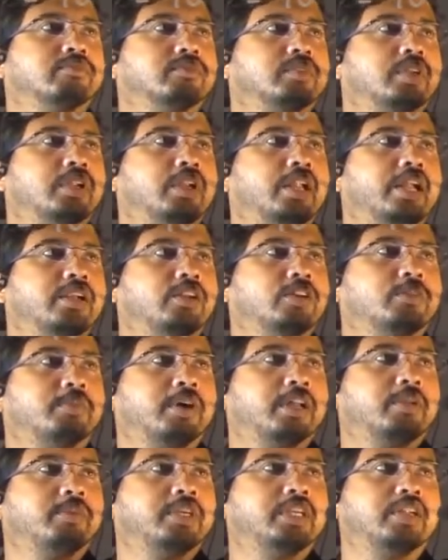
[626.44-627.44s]
Relative
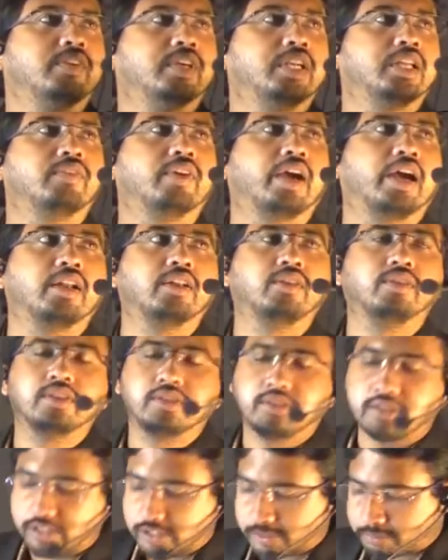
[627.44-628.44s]
permittivity value is
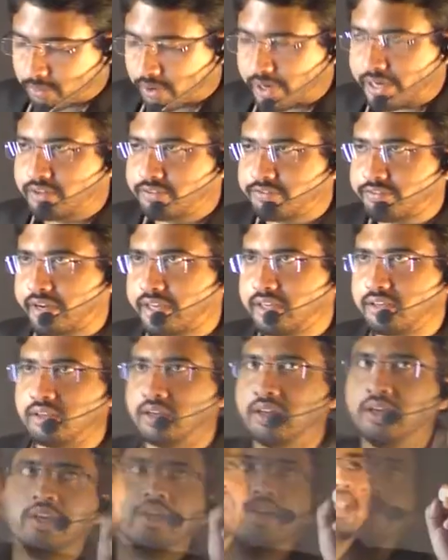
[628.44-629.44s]
6.5.
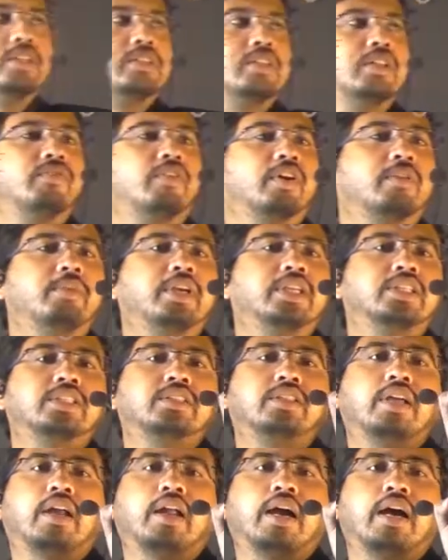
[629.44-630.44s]
With this information
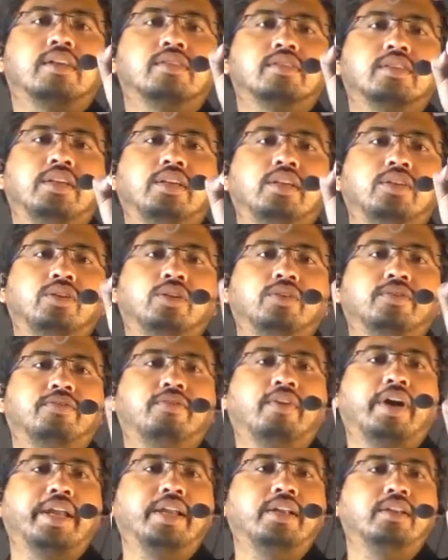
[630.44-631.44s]
they are asking you to
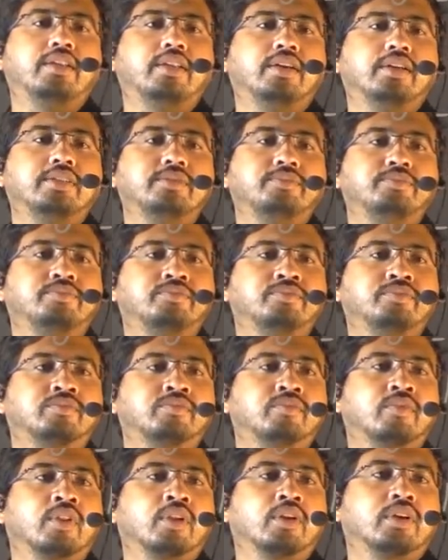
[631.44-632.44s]
find the
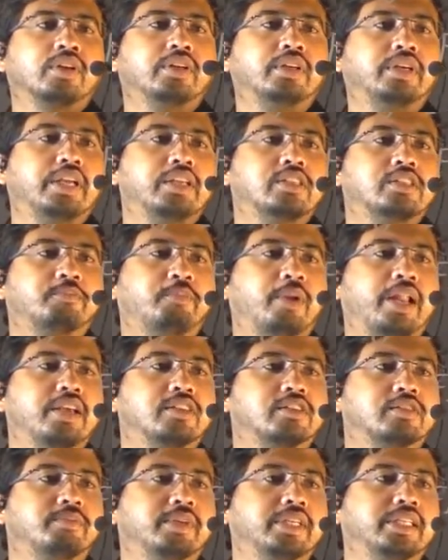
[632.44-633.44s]

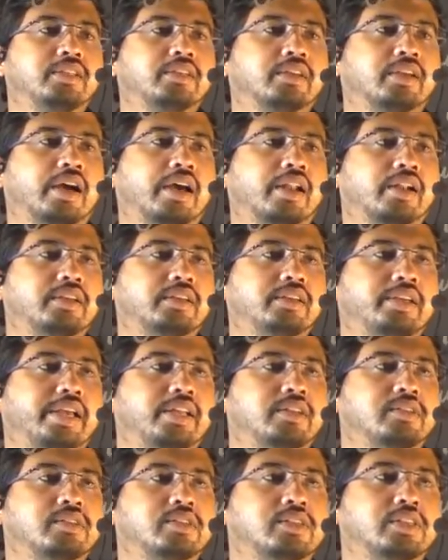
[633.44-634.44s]
displacement current
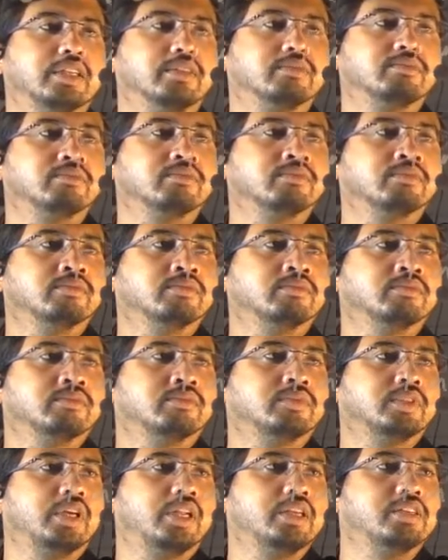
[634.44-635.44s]
density.
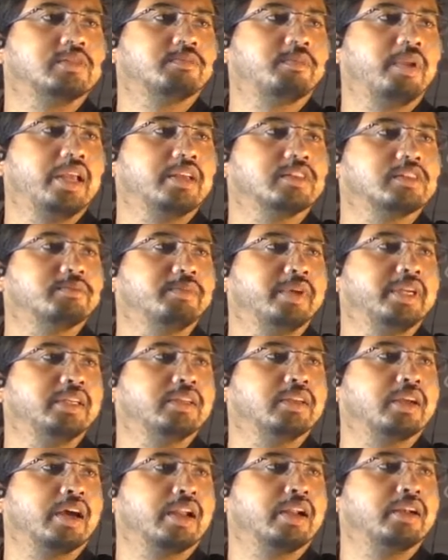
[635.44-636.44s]

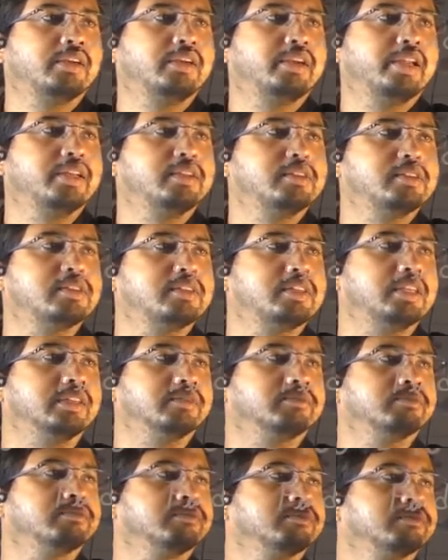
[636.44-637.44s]
Displacement current density,
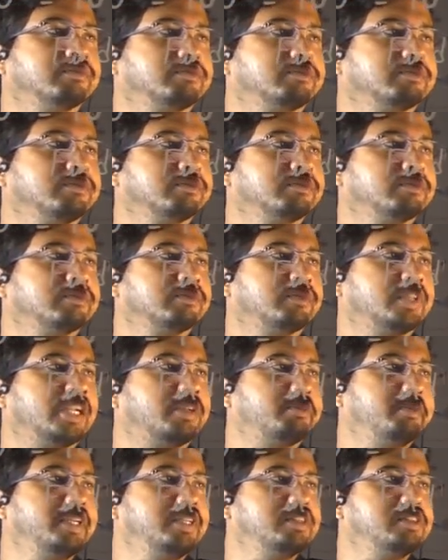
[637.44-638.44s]

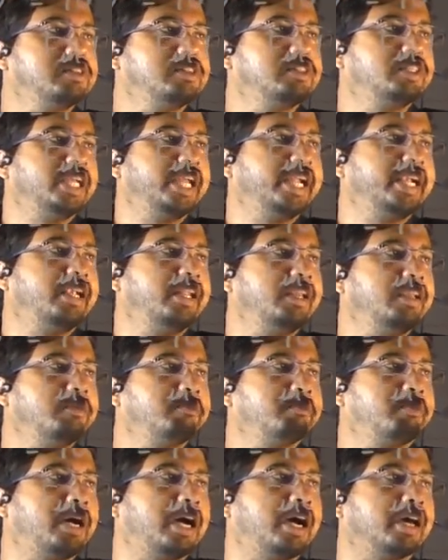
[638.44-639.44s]
that means
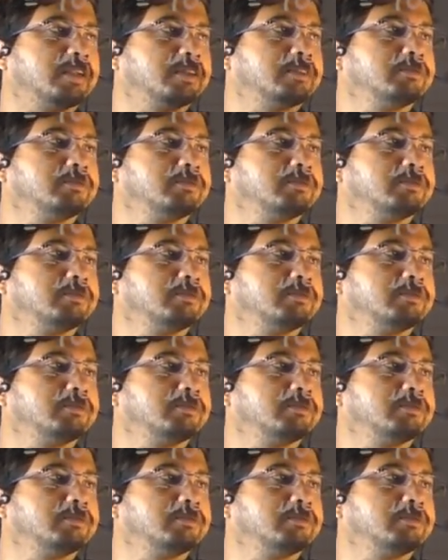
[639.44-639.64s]
JD bar.